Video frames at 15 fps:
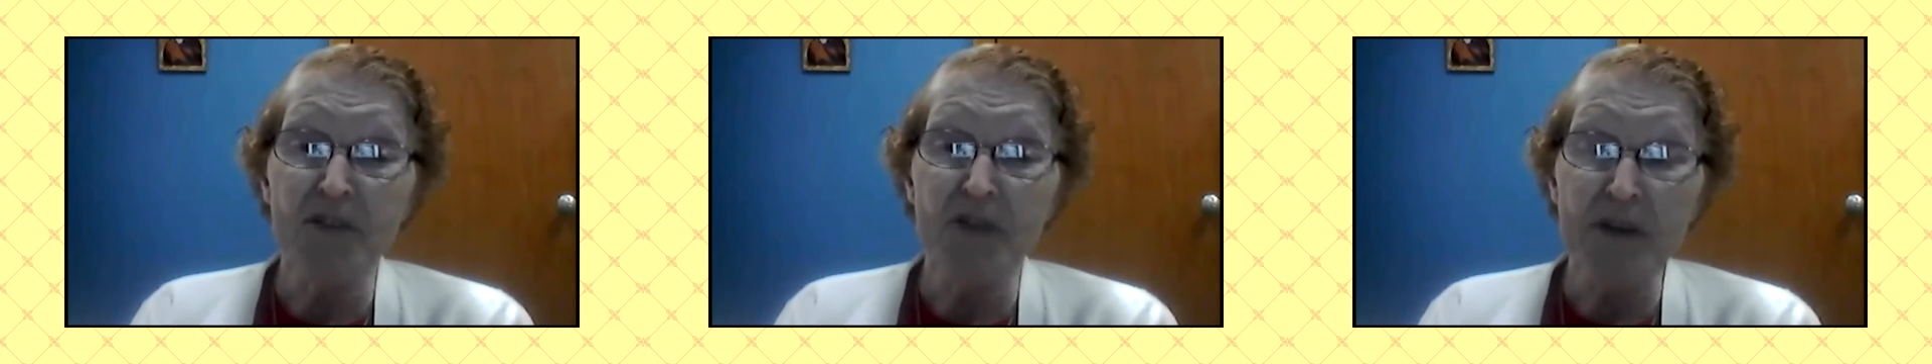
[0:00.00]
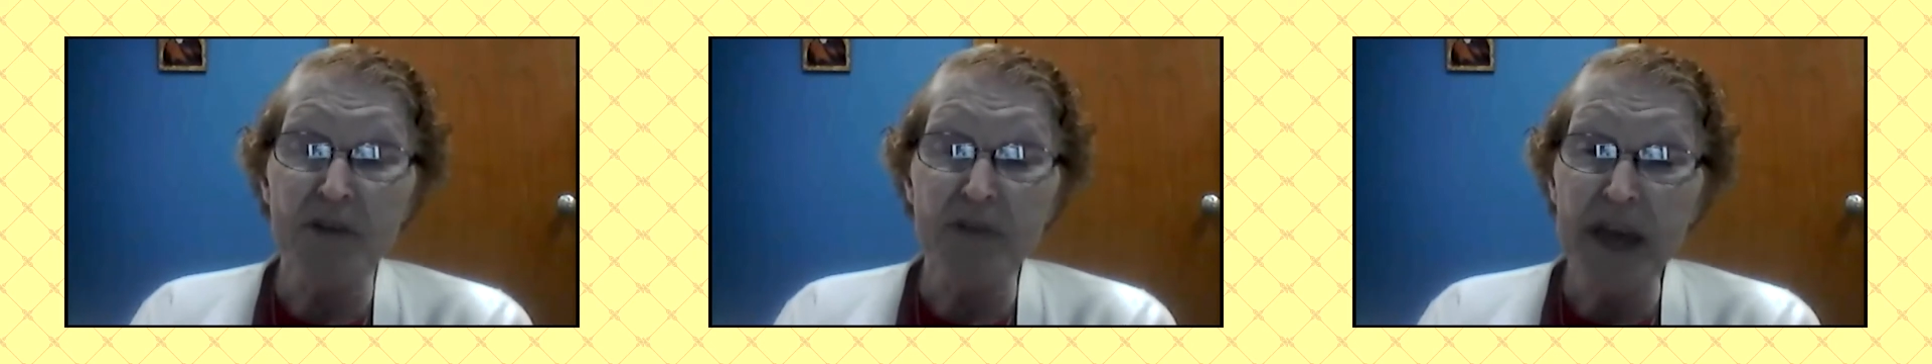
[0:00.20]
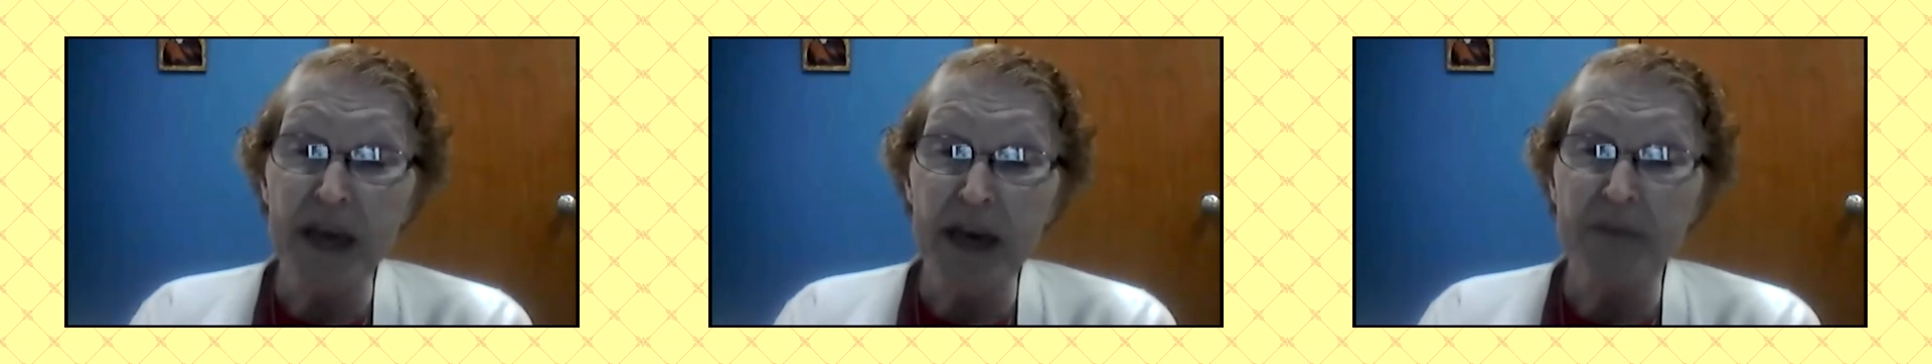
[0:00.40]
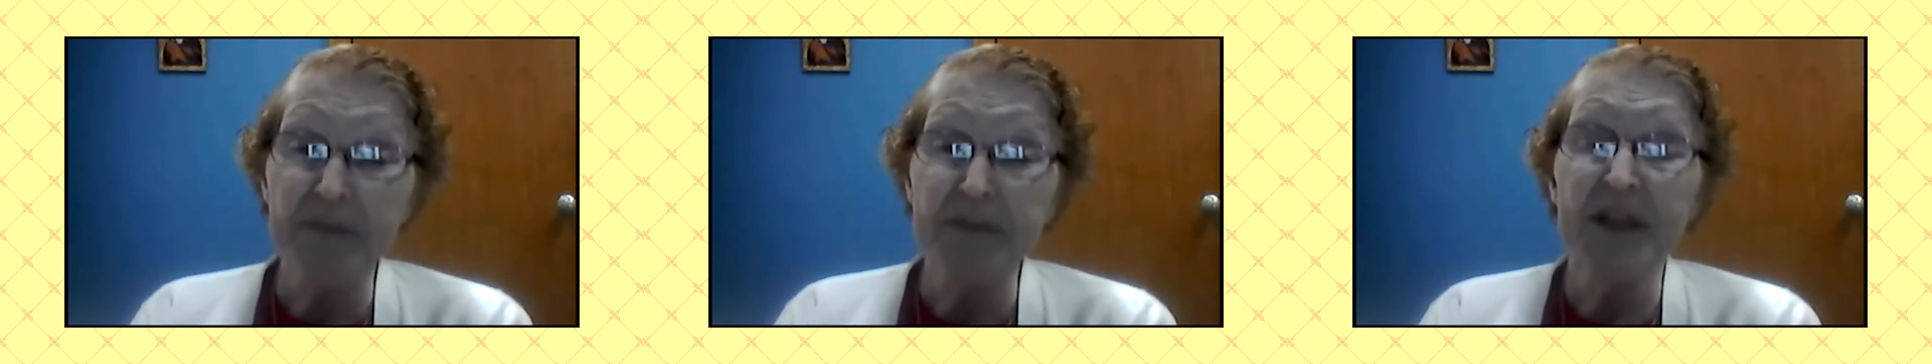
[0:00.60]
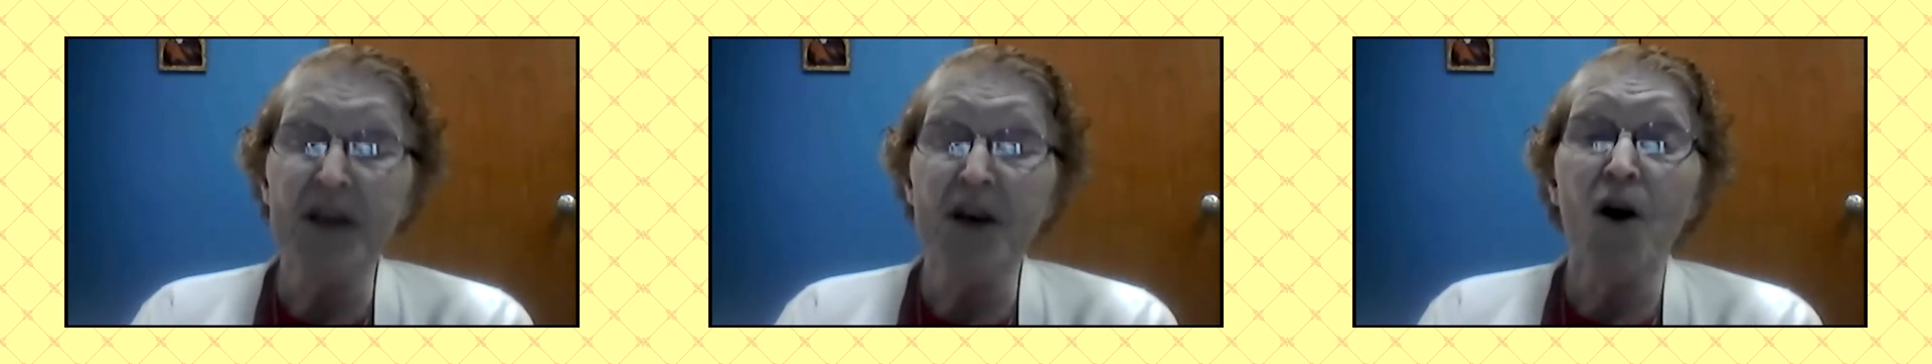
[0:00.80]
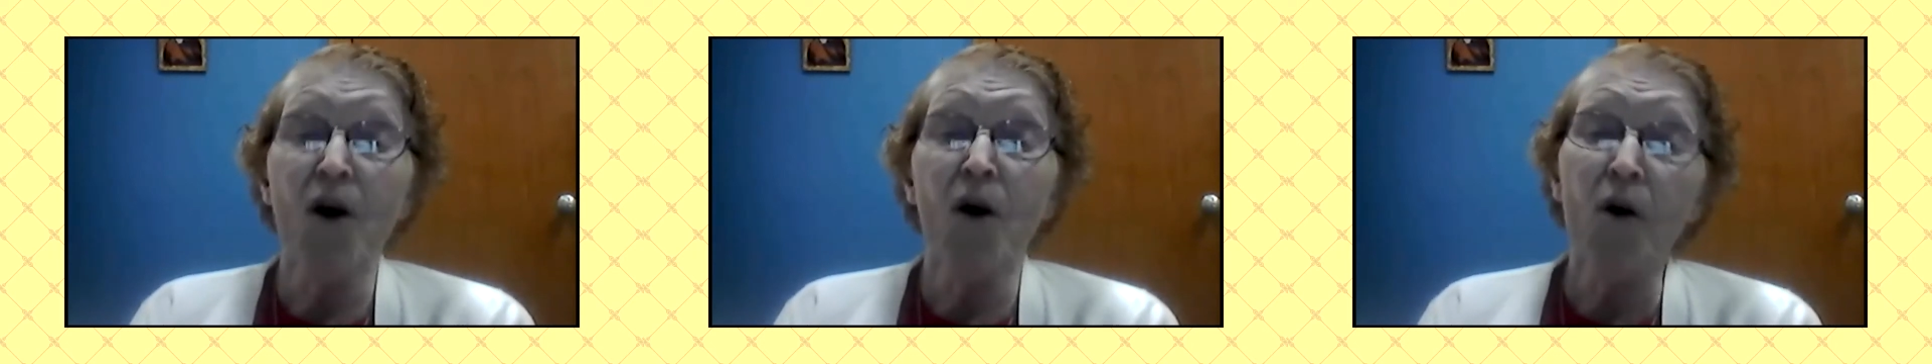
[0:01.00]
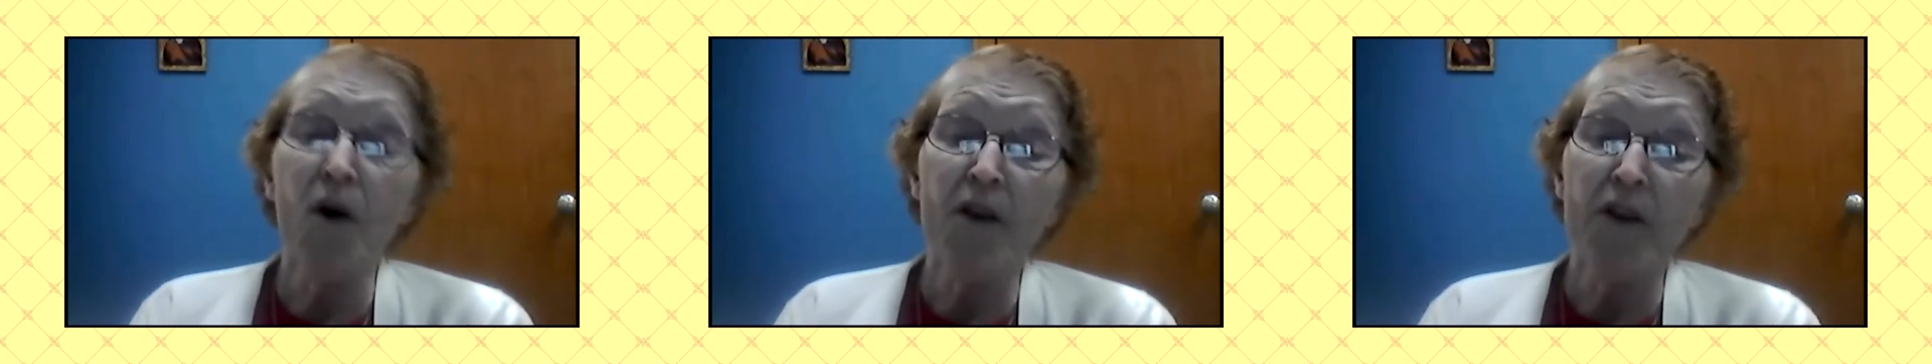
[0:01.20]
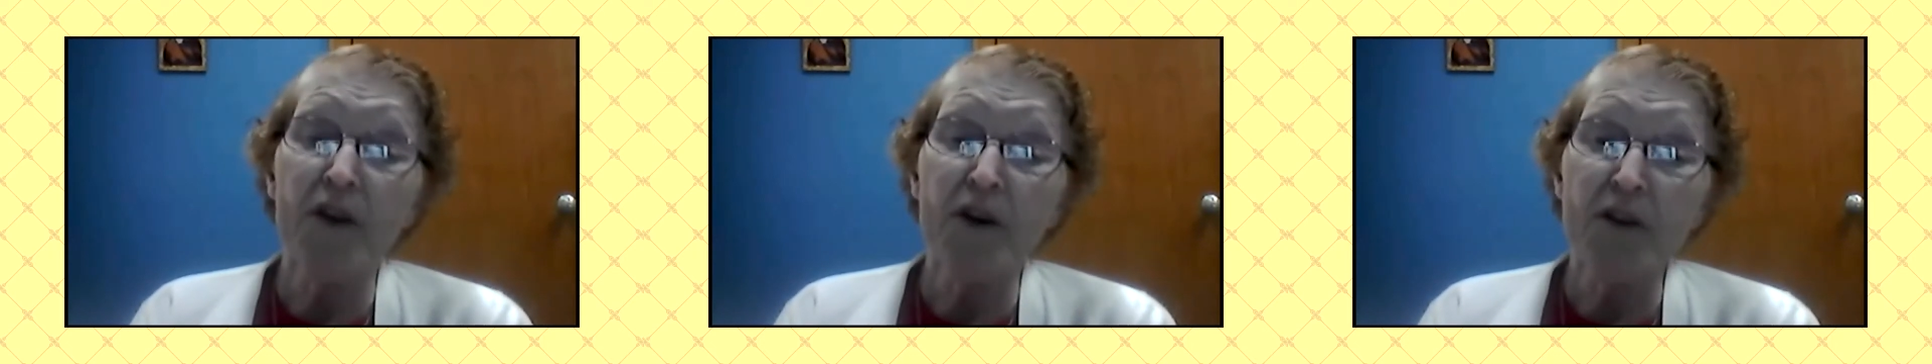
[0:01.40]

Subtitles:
and drug rehabs, or